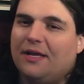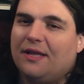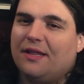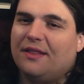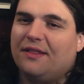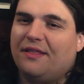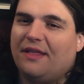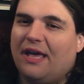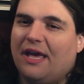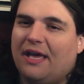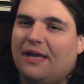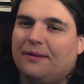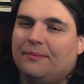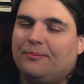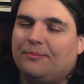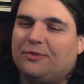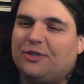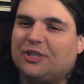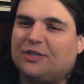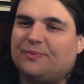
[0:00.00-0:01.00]
that
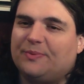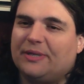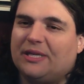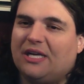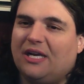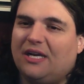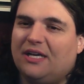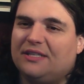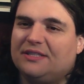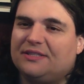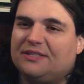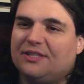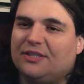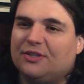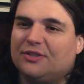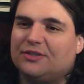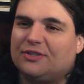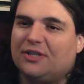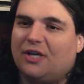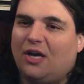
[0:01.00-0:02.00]
just because
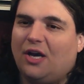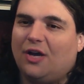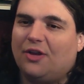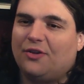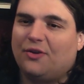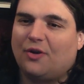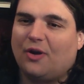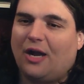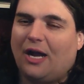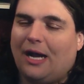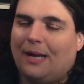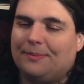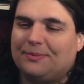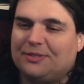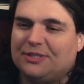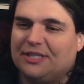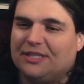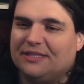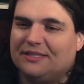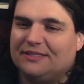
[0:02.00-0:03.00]
there's other
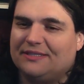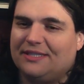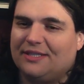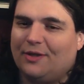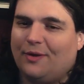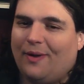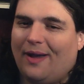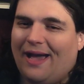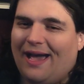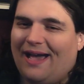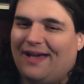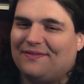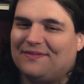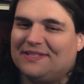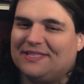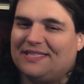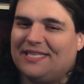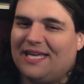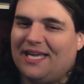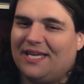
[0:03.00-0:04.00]
options that you have
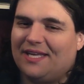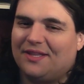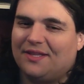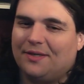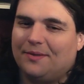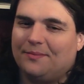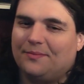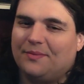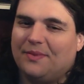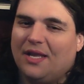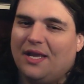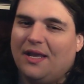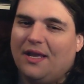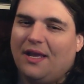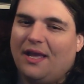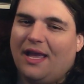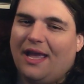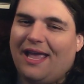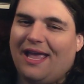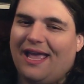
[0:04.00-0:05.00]
to take them.
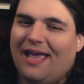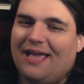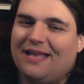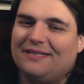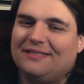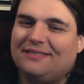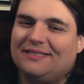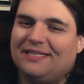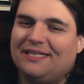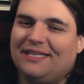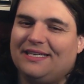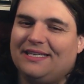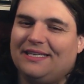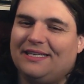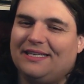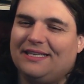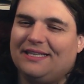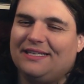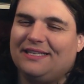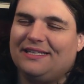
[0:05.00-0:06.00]
And
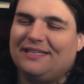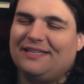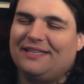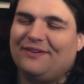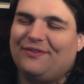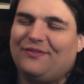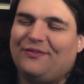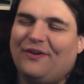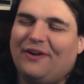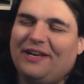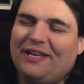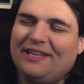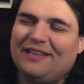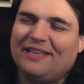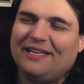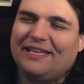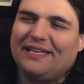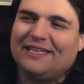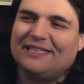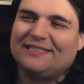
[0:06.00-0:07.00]
the funny
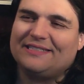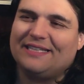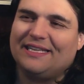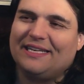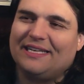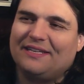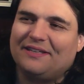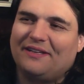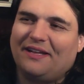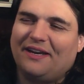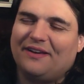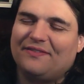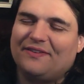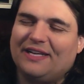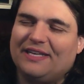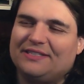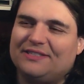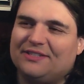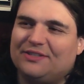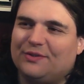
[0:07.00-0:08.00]
thing is that in a lot of
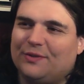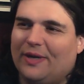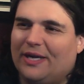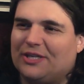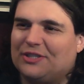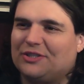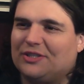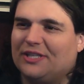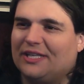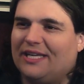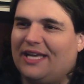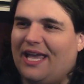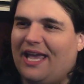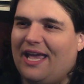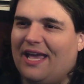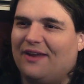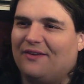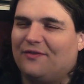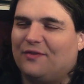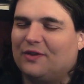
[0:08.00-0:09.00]
cases you actually
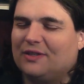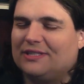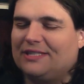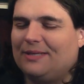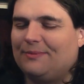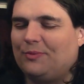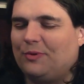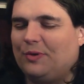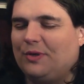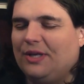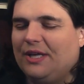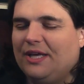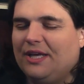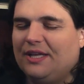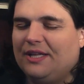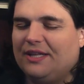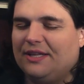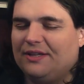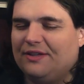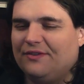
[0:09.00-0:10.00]
can. For example,
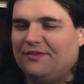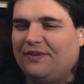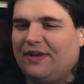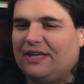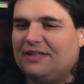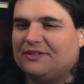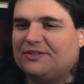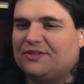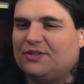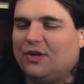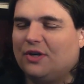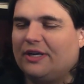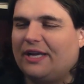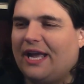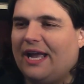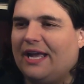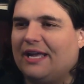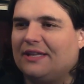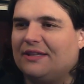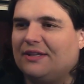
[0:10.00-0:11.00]
in the Van Sar
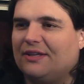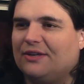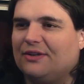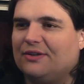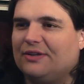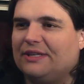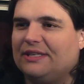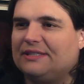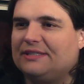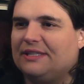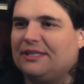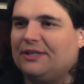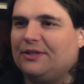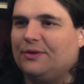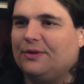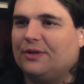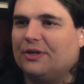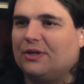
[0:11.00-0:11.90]
gang, there is a unit